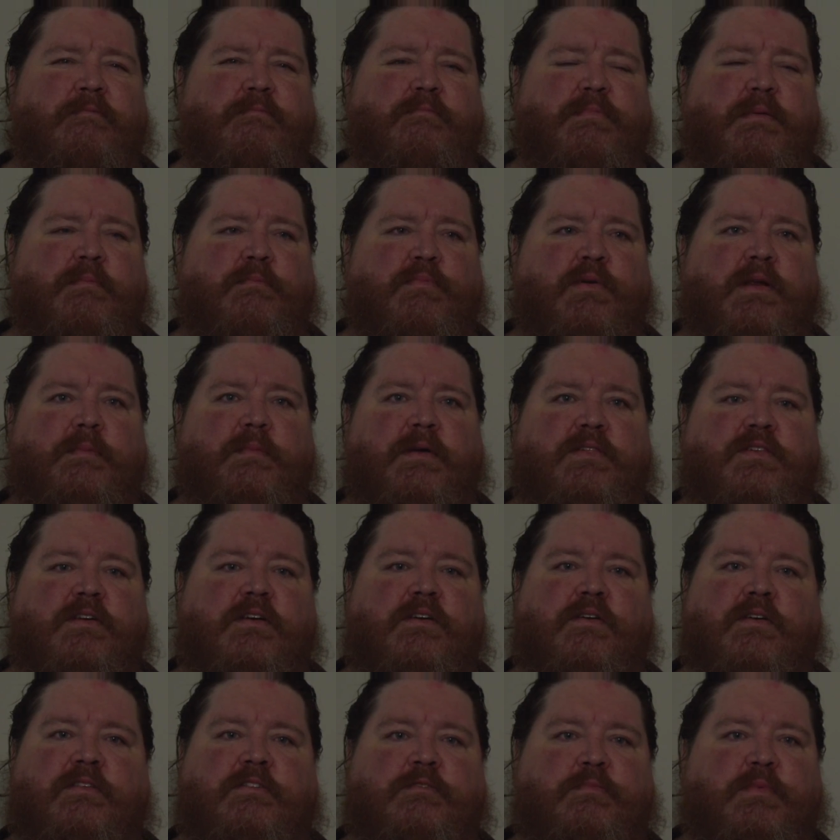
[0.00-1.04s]
been pretty much in
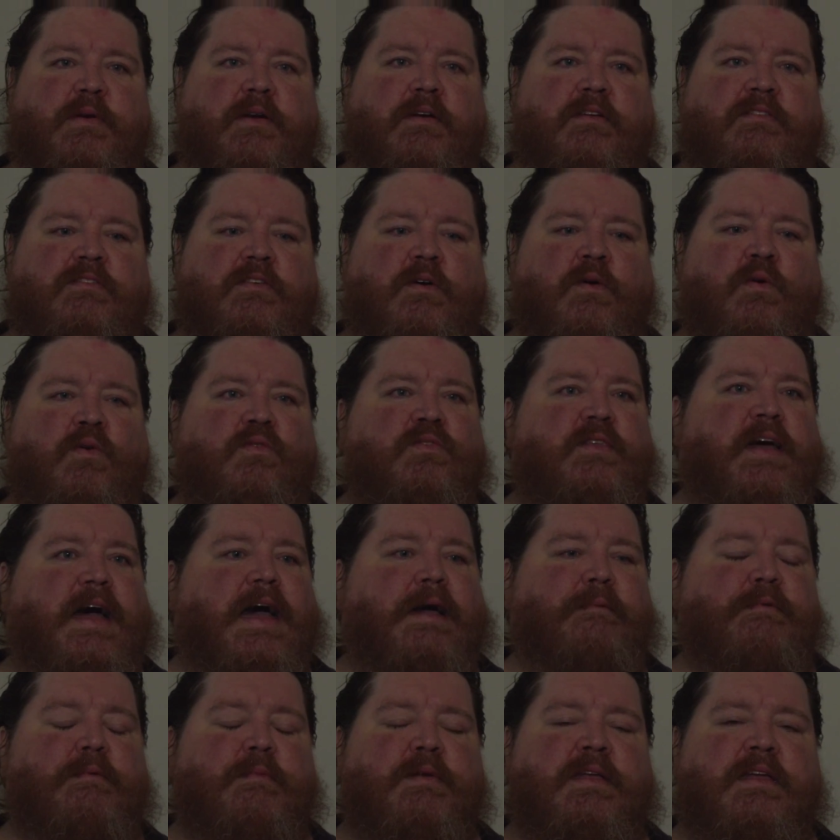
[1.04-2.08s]
good spirits the whole
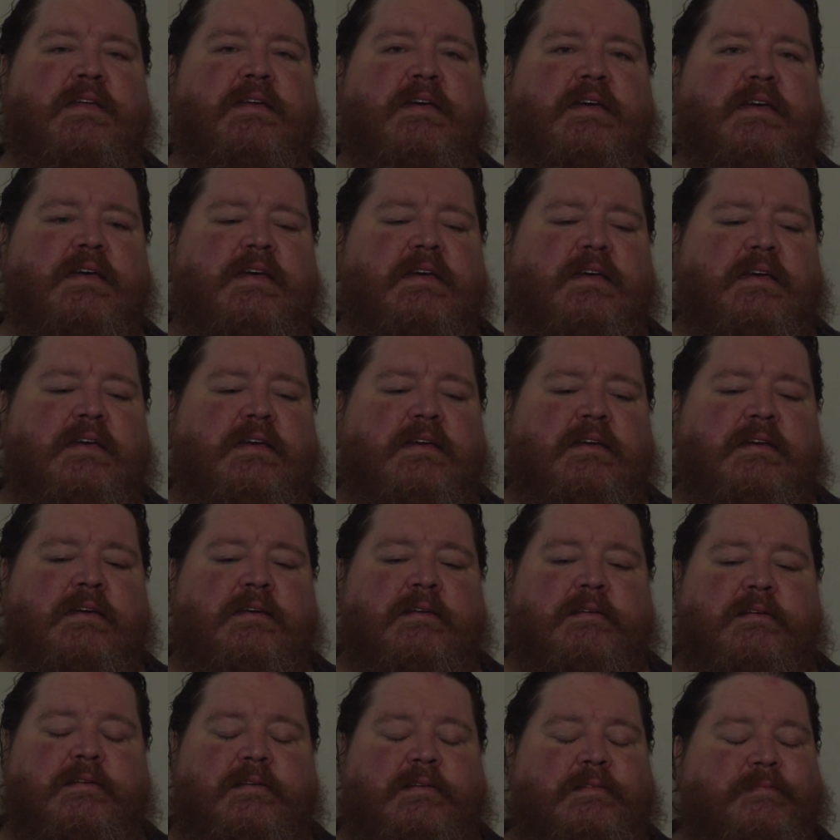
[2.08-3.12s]
time. I mean,
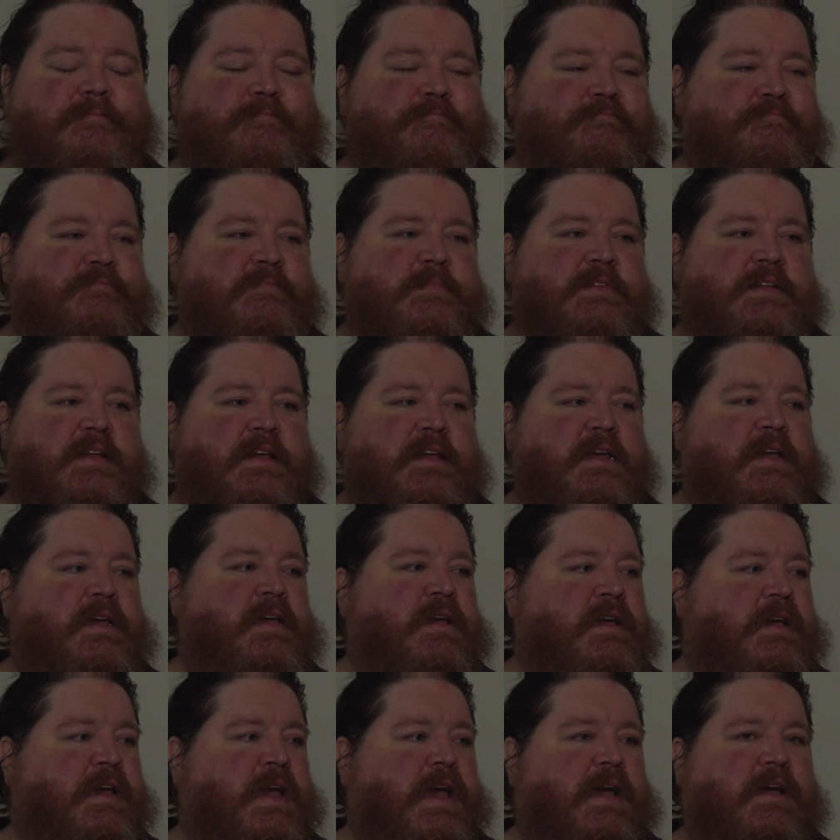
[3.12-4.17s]

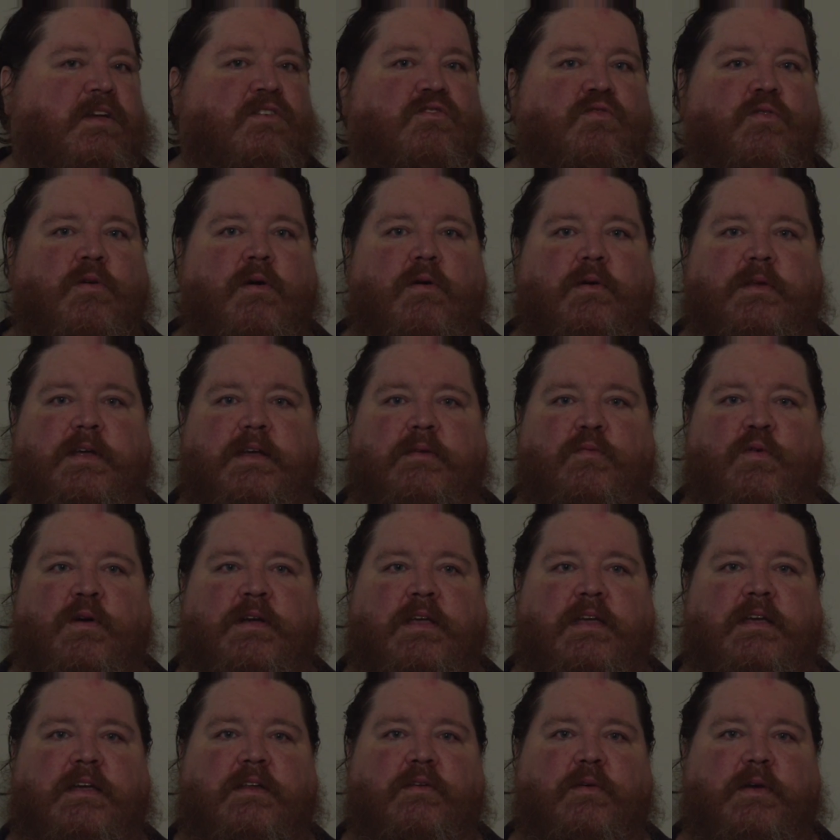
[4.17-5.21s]
you can't control it.
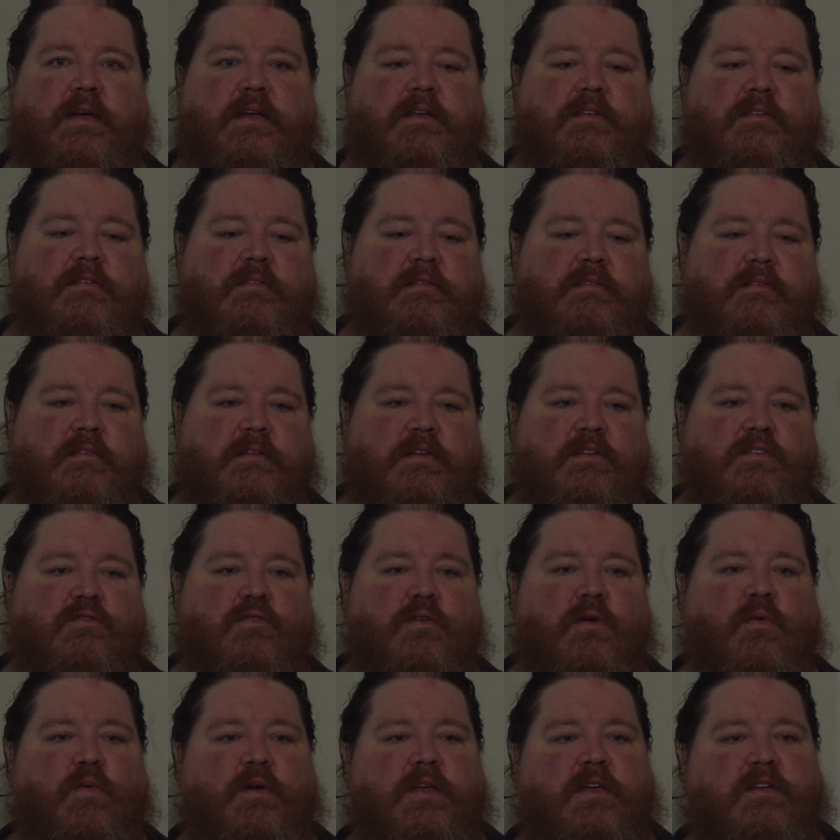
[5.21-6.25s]
You can only
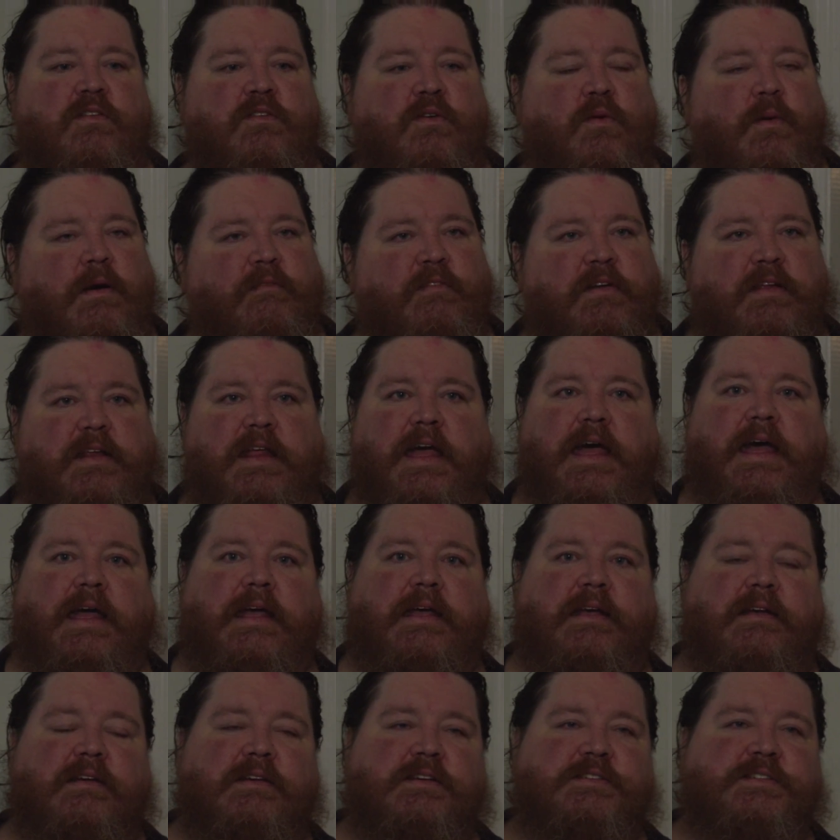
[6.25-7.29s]
control what you do every
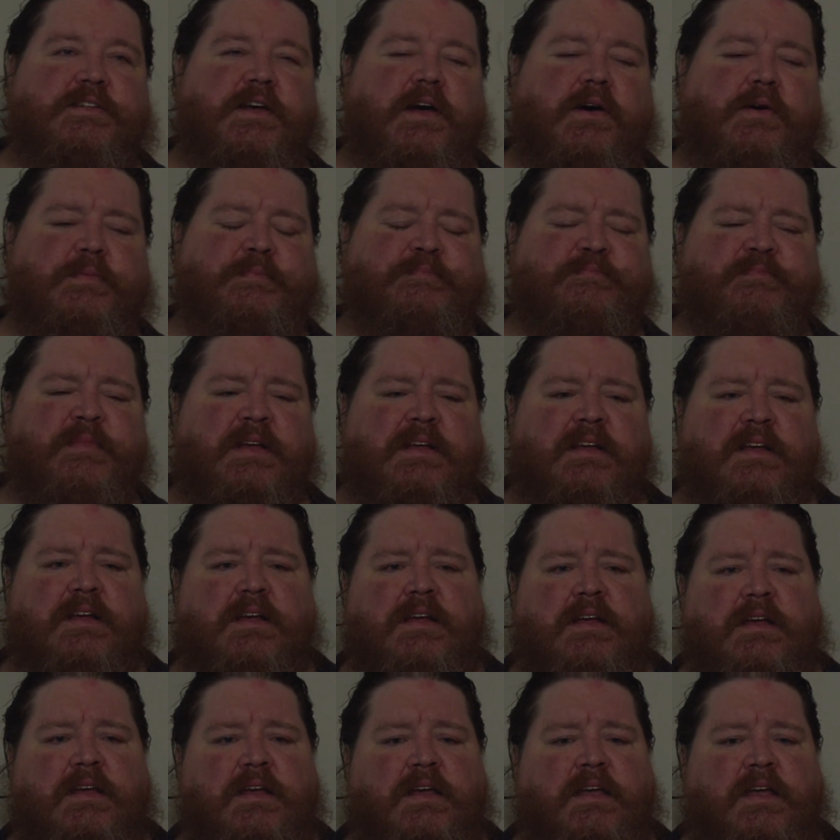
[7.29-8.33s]
day. So,
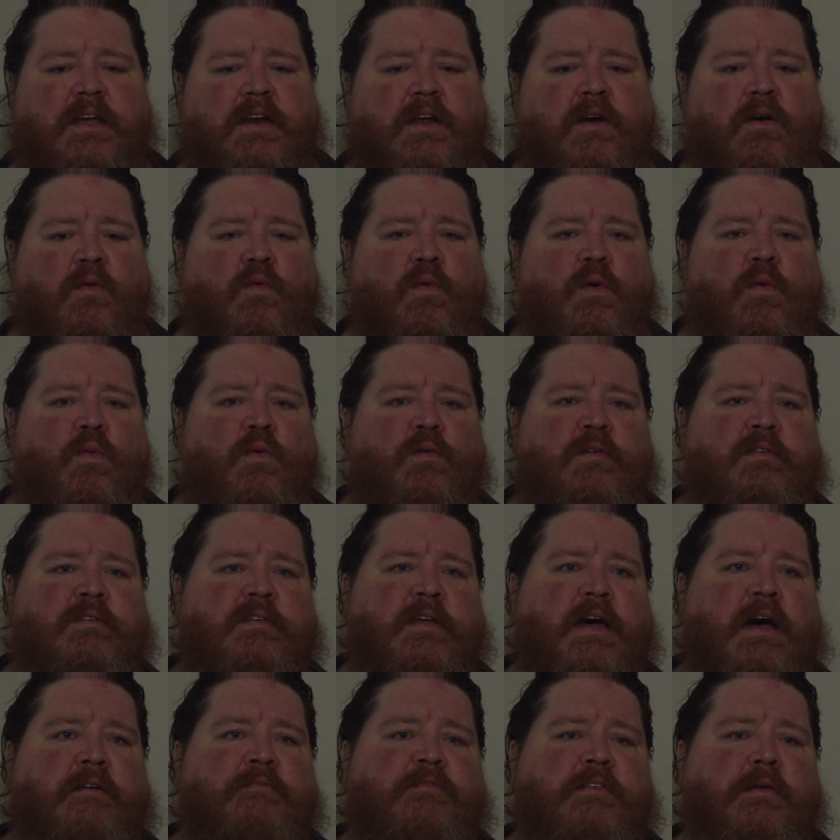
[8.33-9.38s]
what was
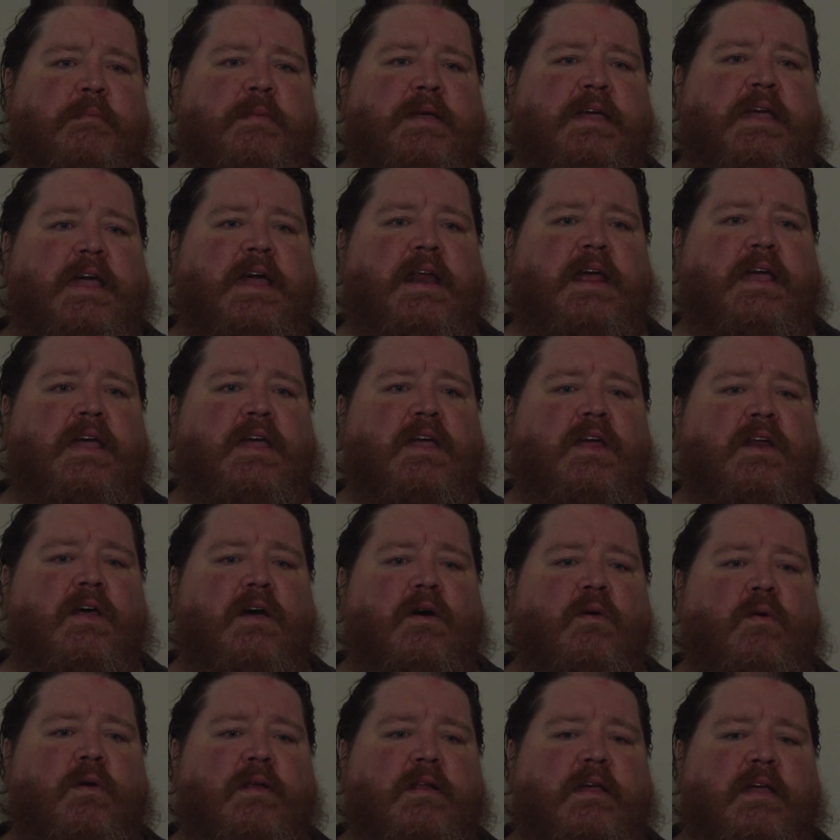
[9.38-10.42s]
tough in the beginning,
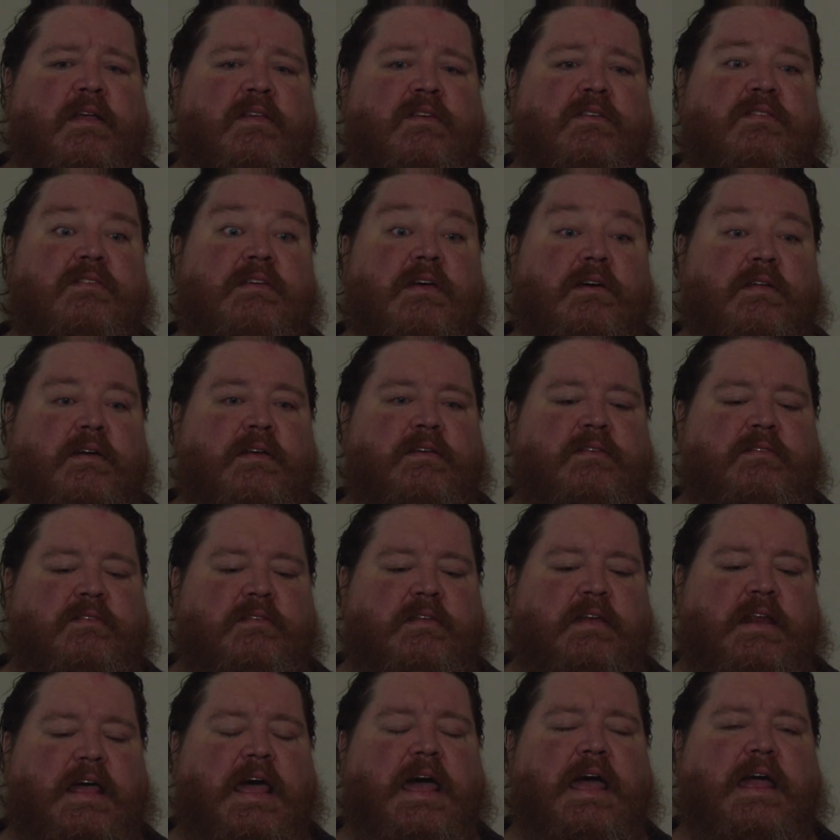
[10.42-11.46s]
and still is
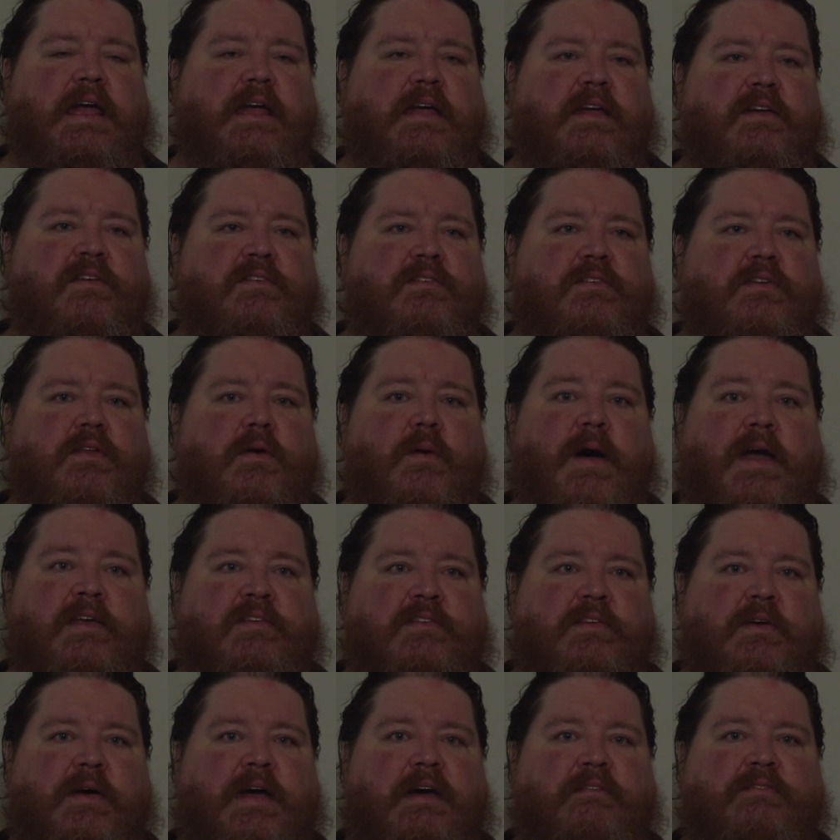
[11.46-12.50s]
today, is I
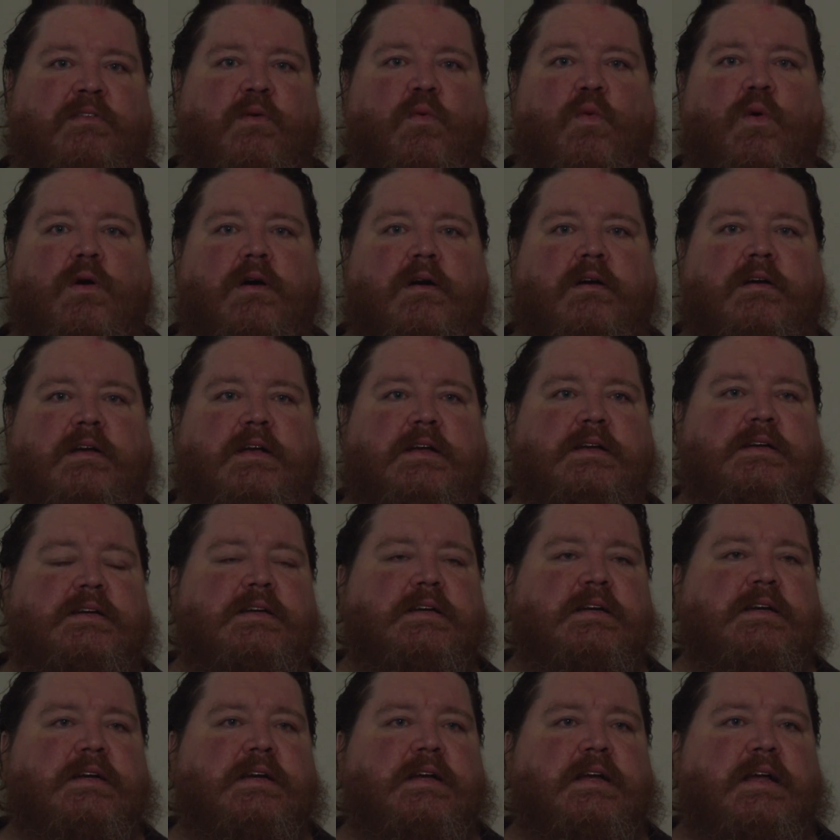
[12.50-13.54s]
still have to work,
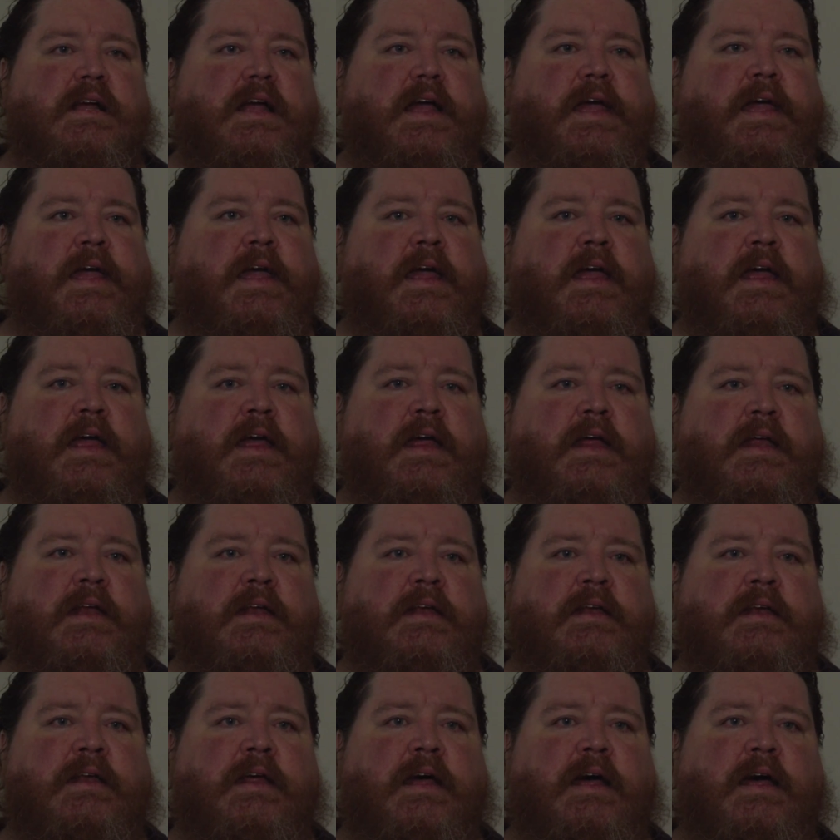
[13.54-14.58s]

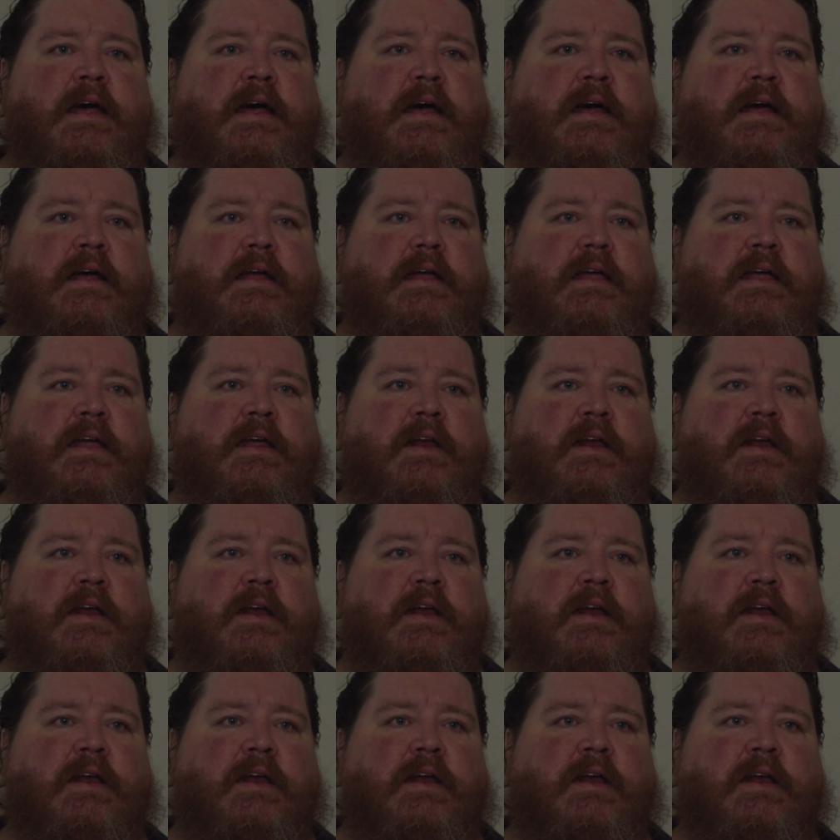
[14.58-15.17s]
and I